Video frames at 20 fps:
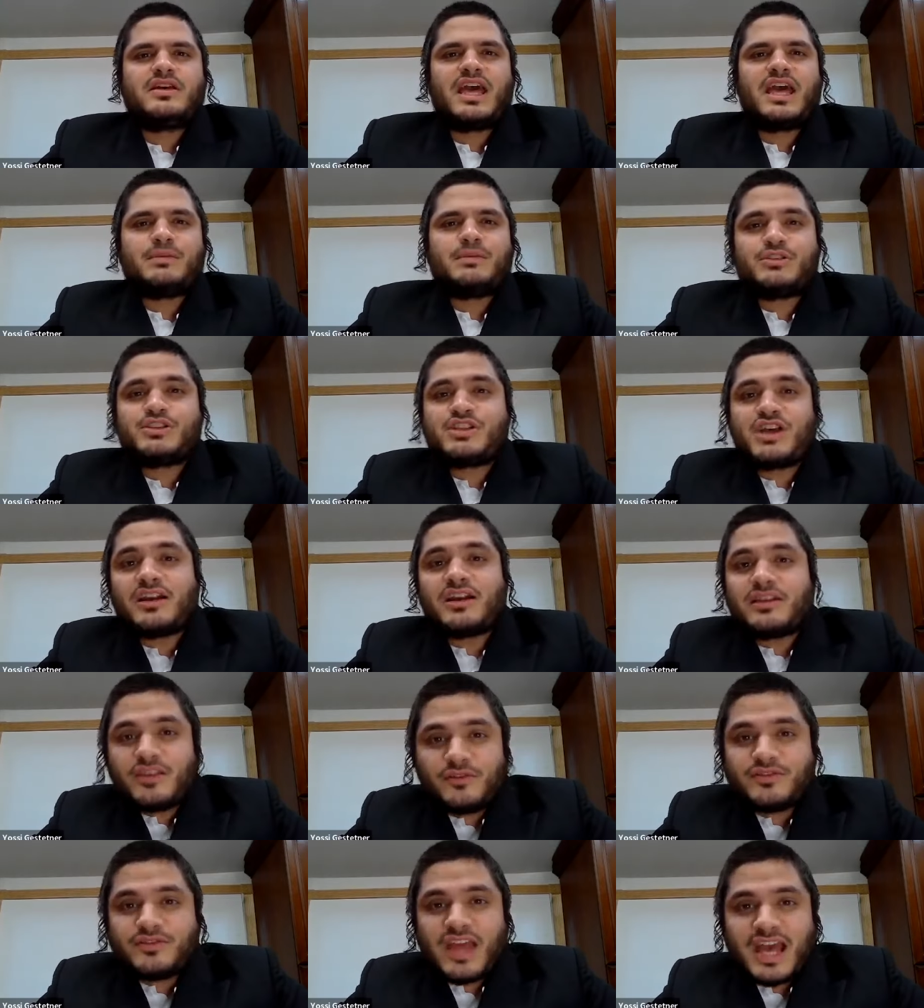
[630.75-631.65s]
And a
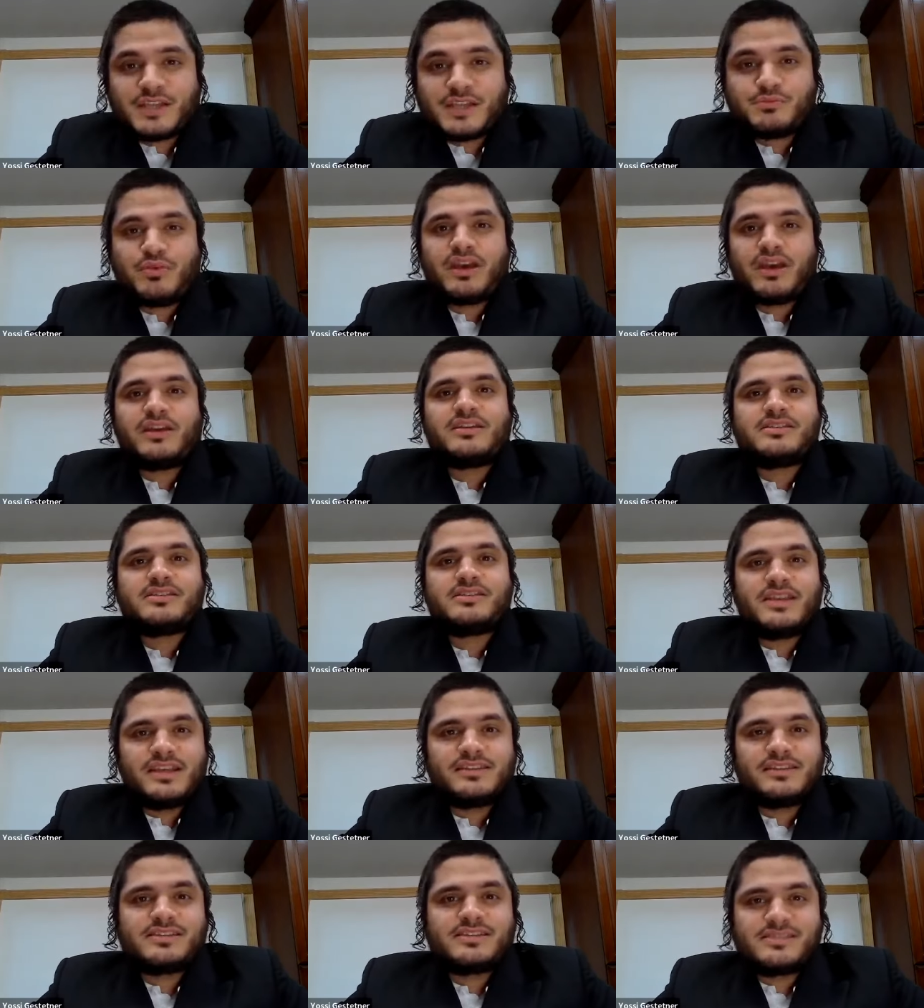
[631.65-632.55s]
majority of
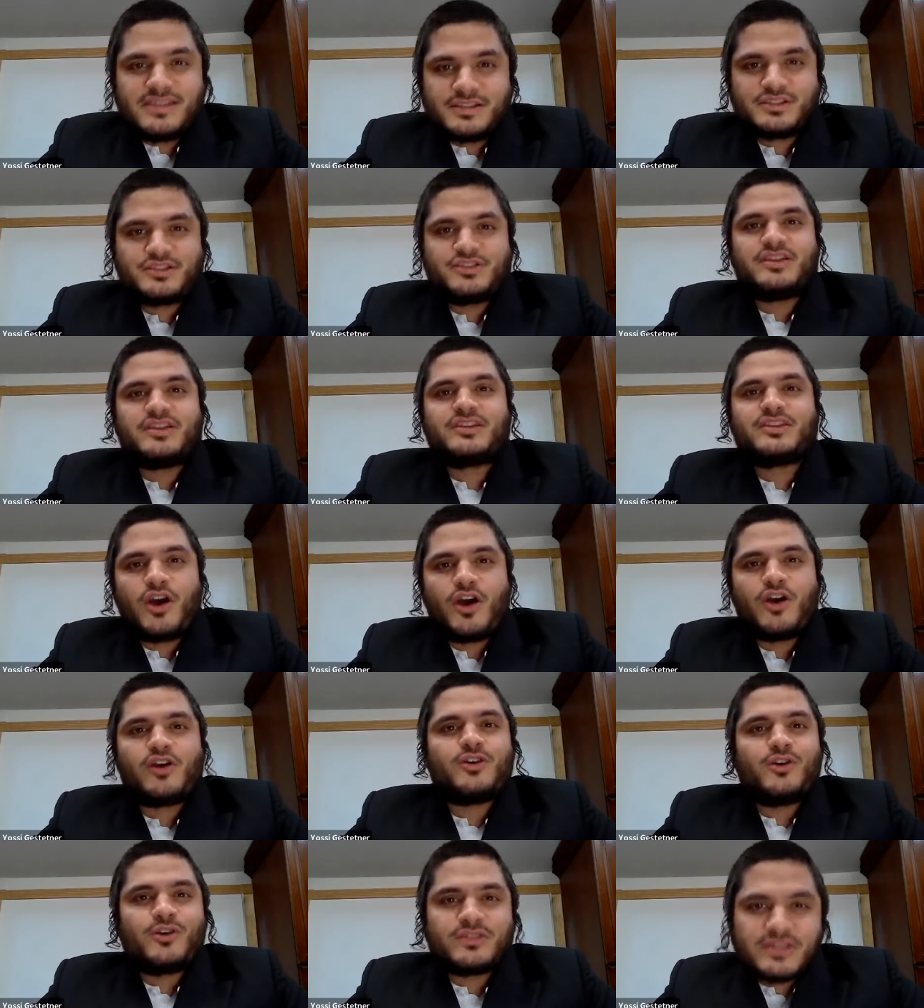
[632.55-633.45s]
taxpayers in this district
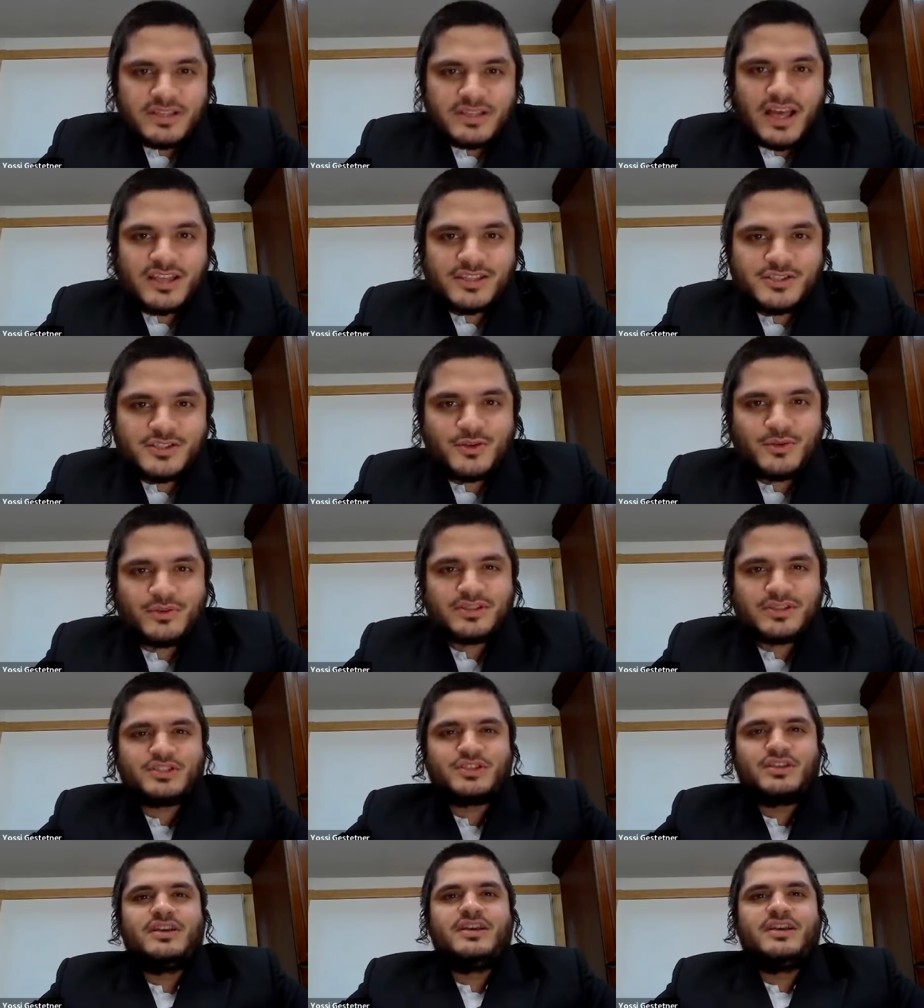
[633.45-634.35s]
are Orthodox
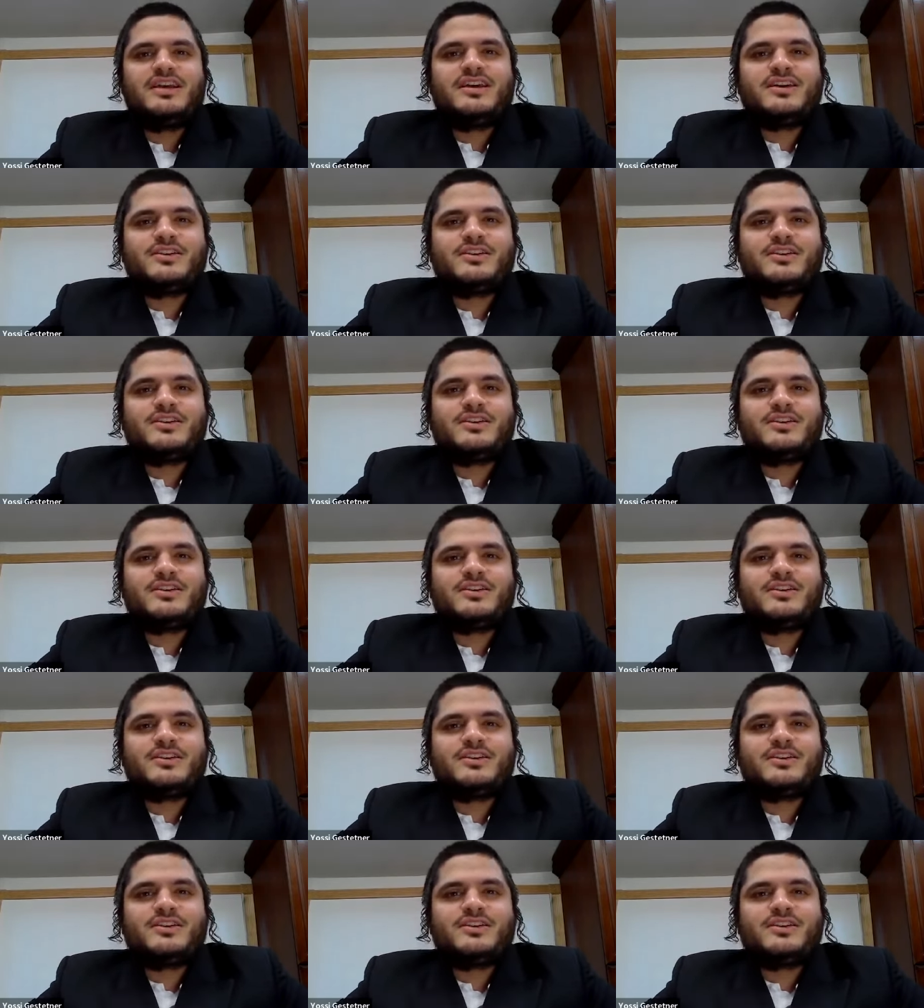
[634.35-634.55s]
Jewish.